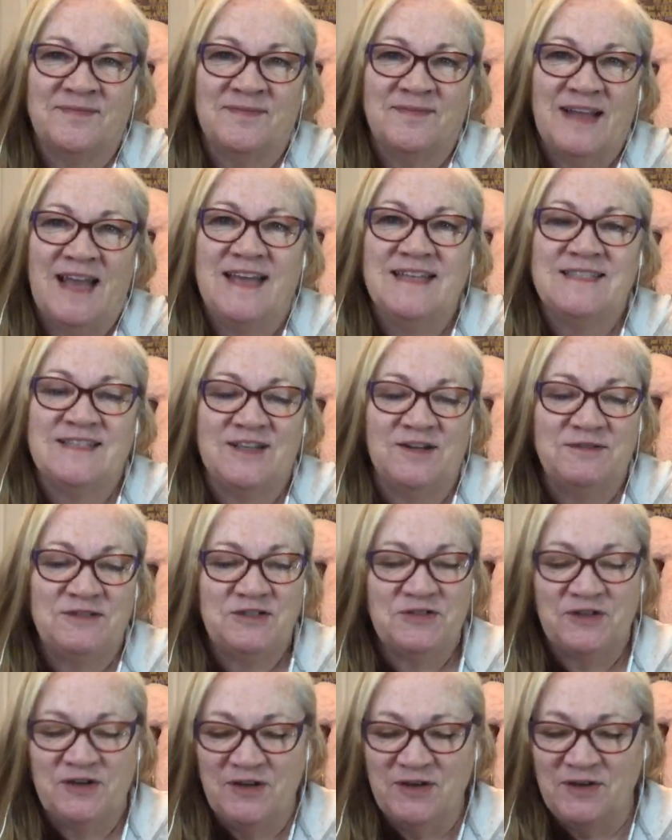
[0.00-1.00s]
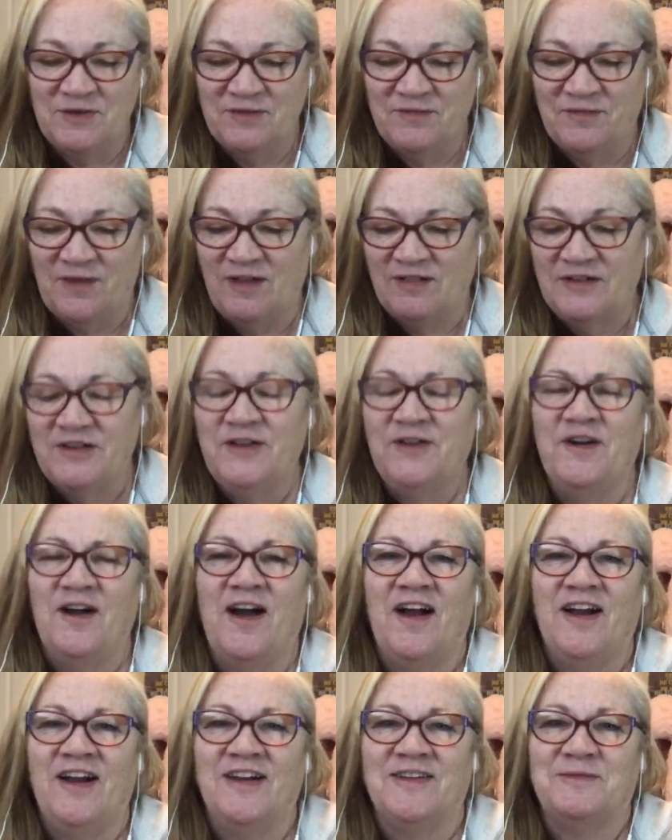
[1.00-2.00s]
And so true. Follow your
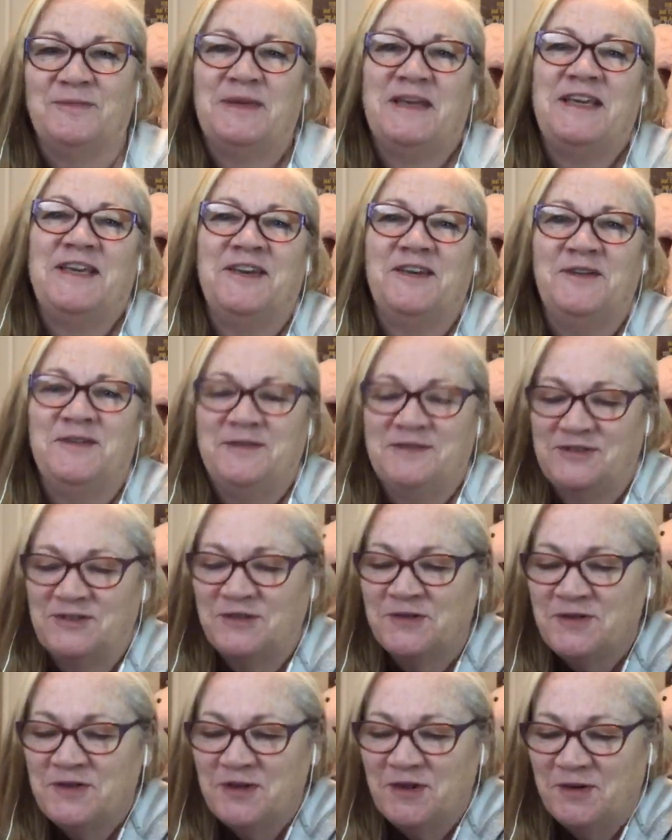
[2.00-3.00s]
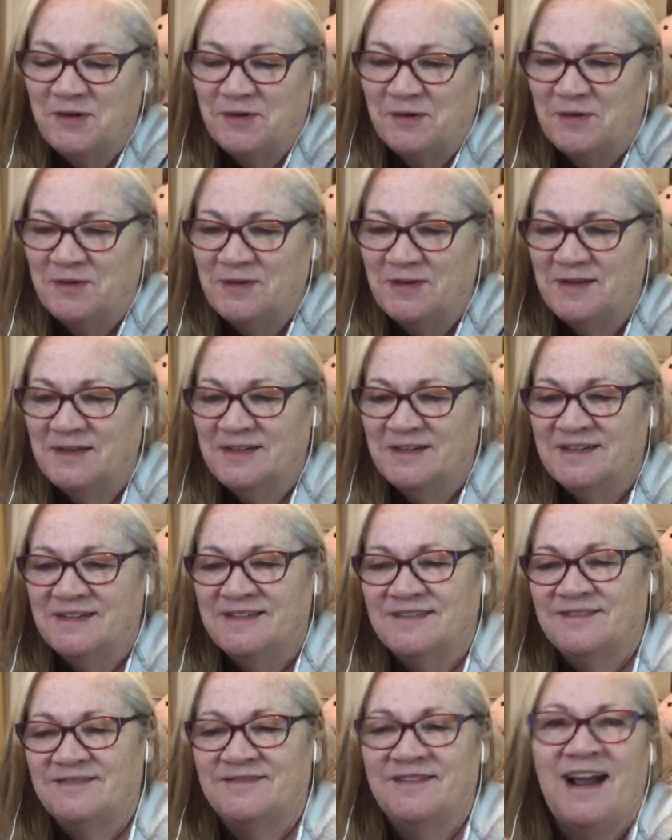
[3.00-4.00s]
heart. Be you. Do you.
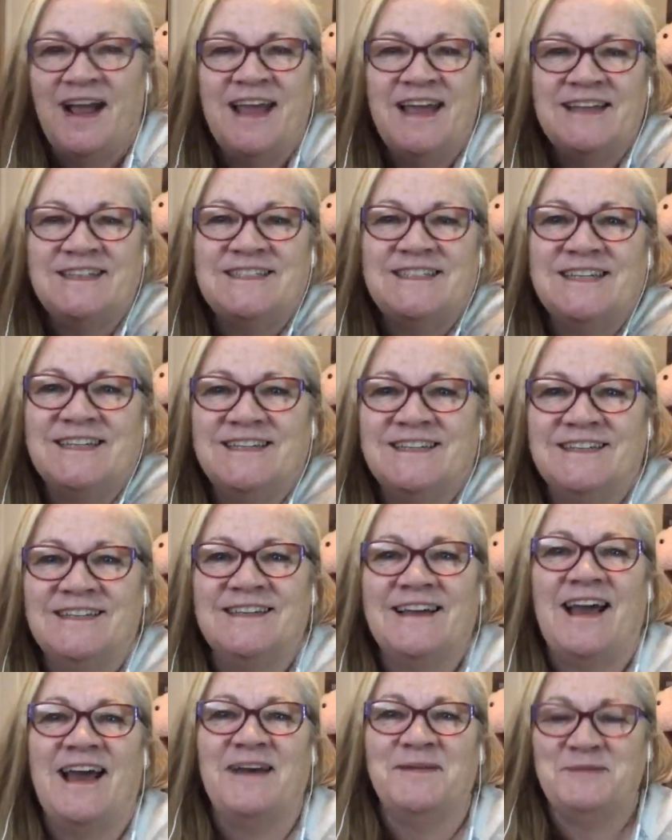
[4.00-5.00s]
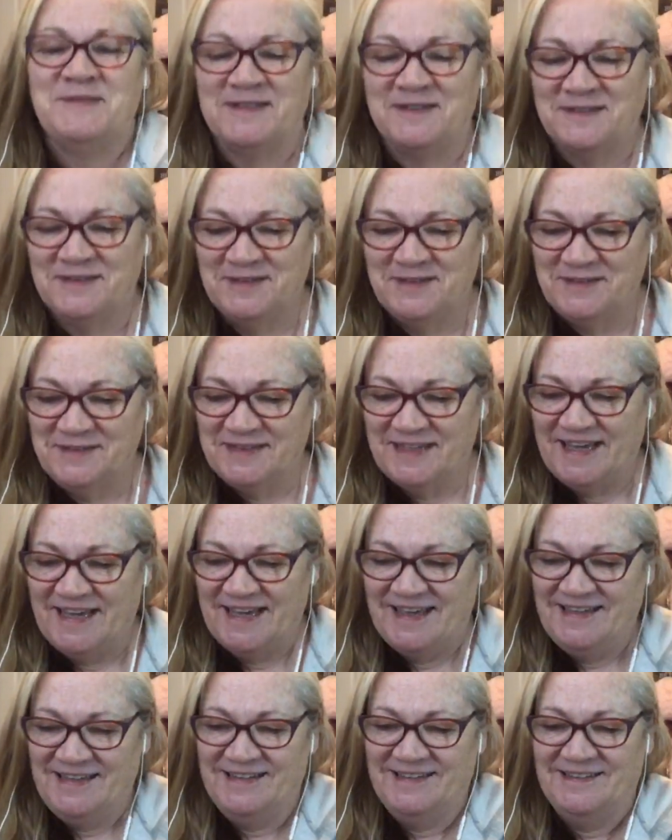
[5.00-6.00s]
Right?
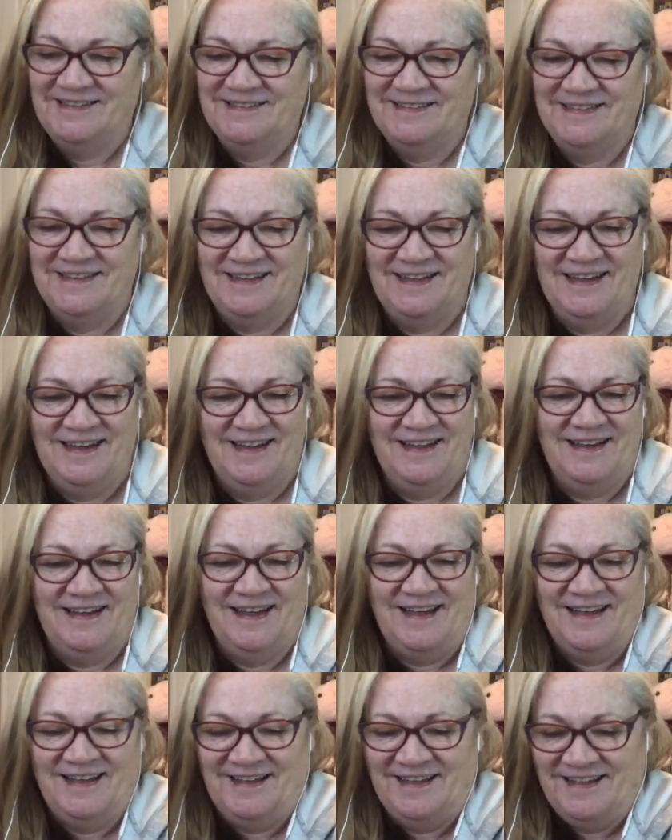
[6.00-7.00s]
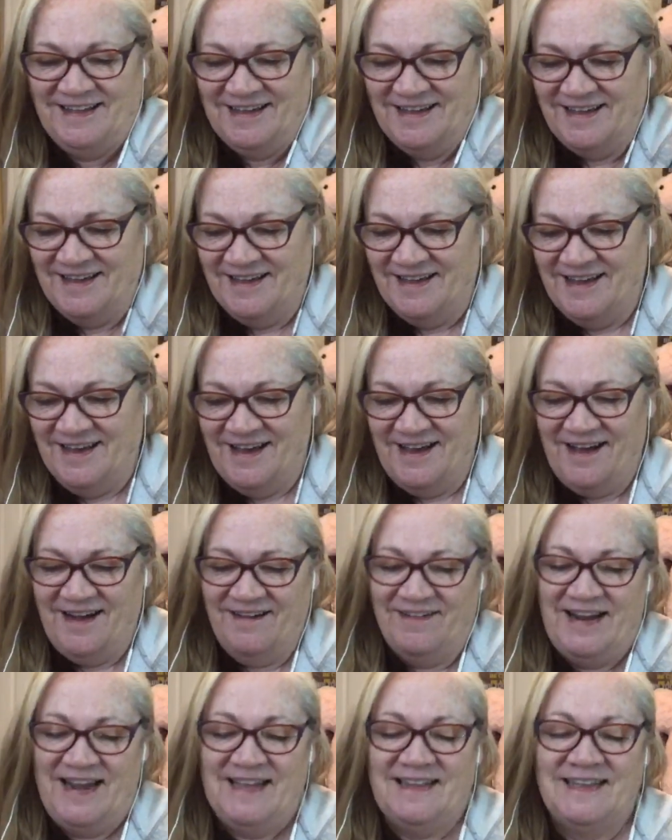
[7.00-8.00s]
Absolutely.
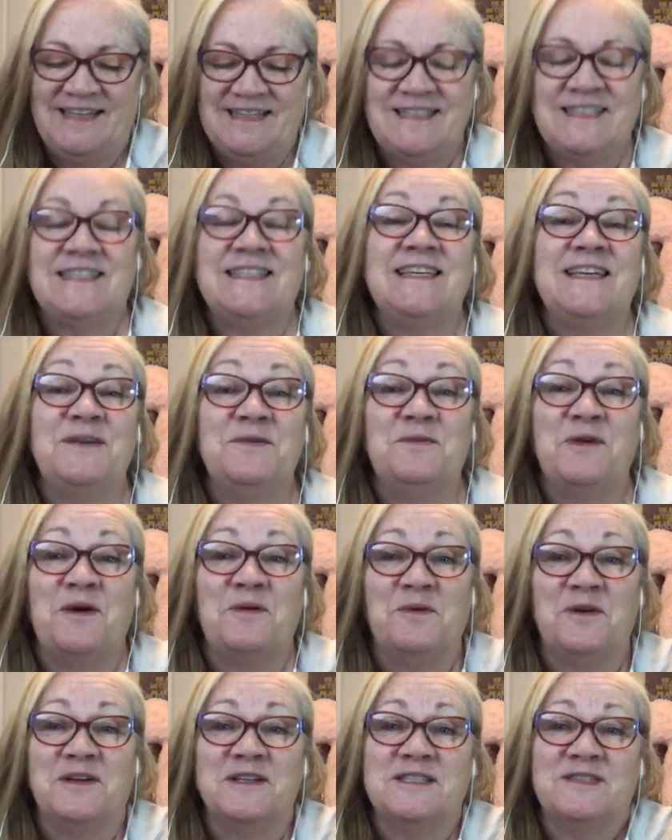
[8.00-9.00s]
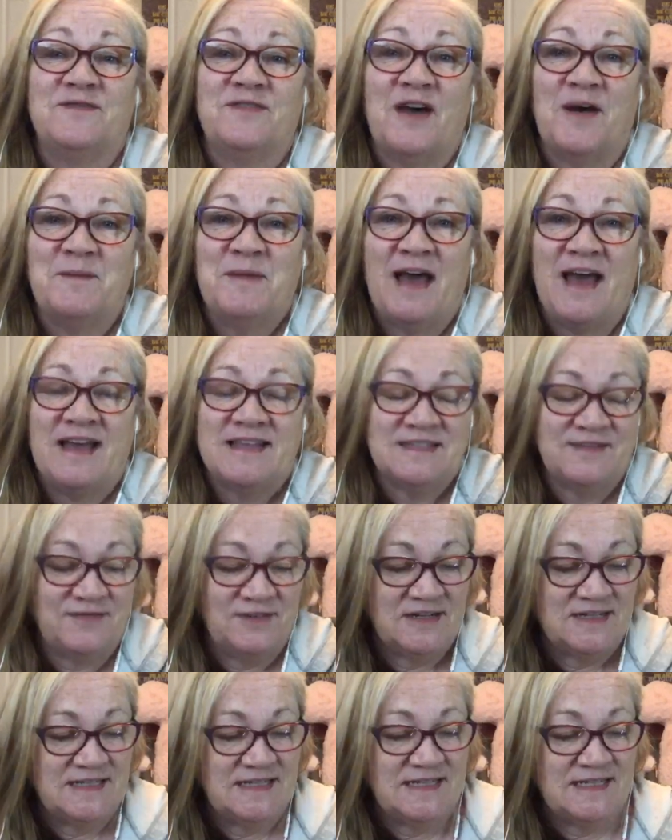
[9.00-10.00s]
All right. Let's see what words Velma has
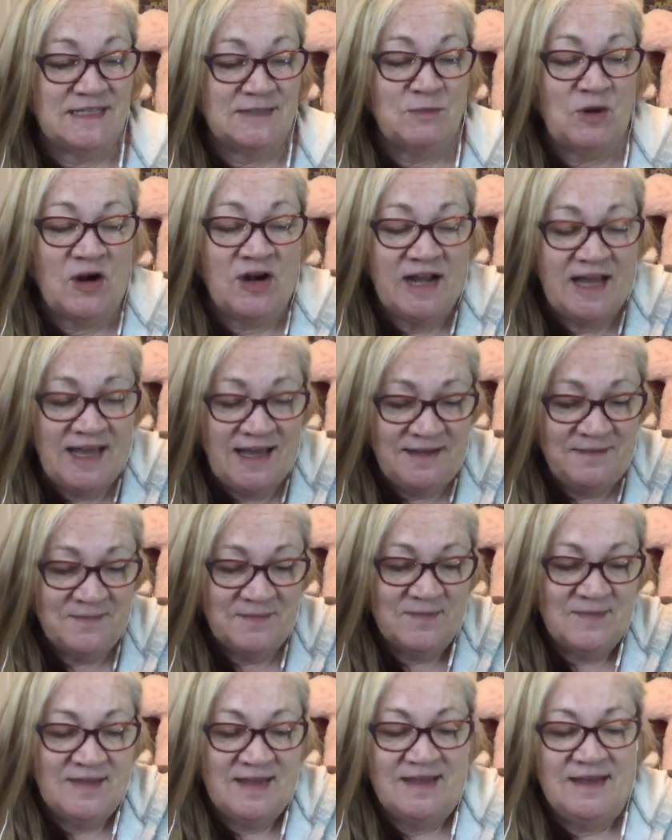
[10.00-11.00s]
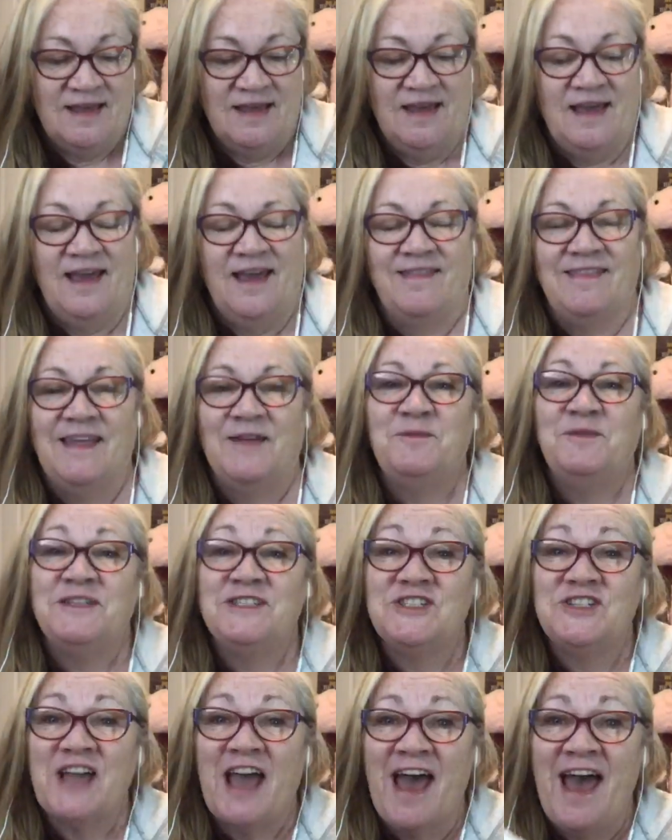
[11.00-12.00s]
for us this morning. And then
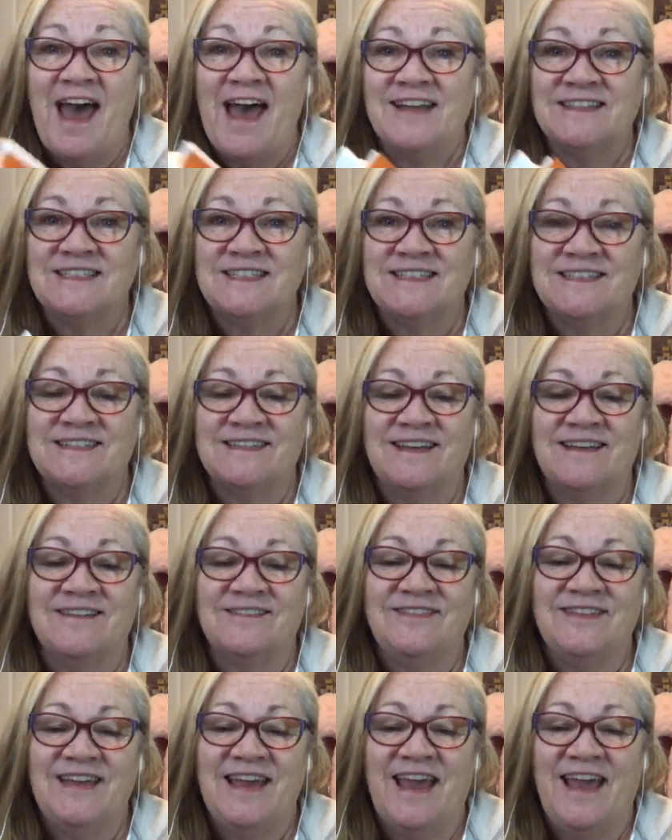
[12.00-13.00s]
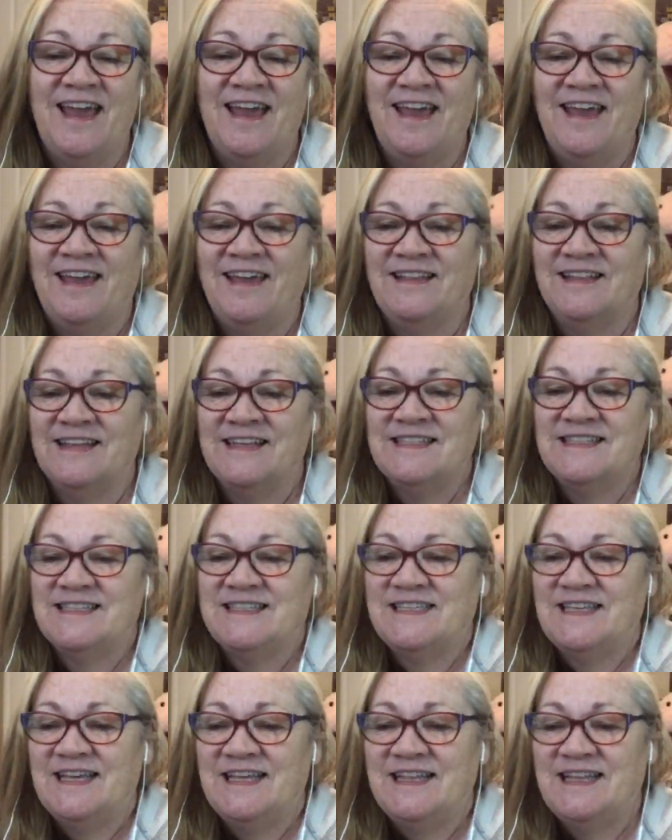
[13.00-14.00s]
we'll chat. Okay. Let's
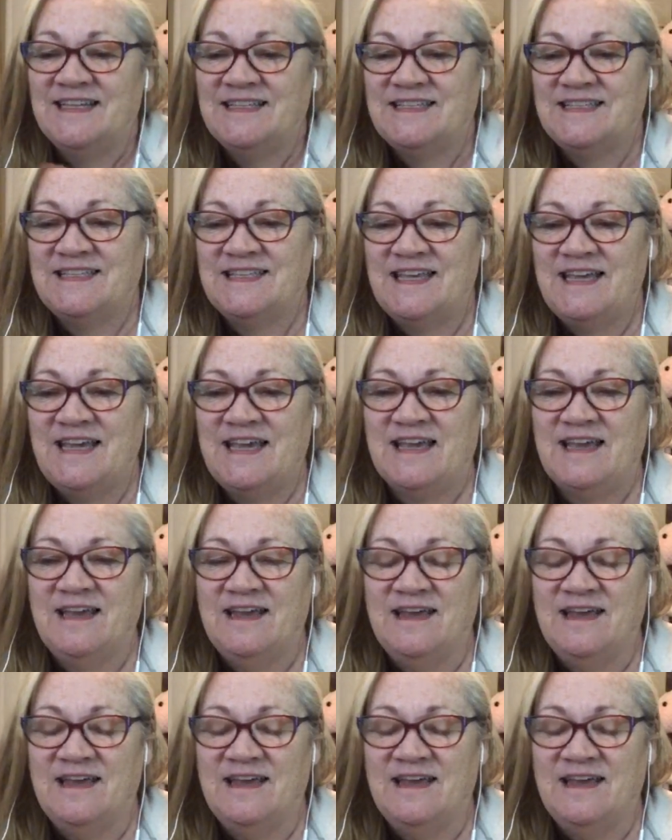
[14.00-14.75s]
see. Let's see,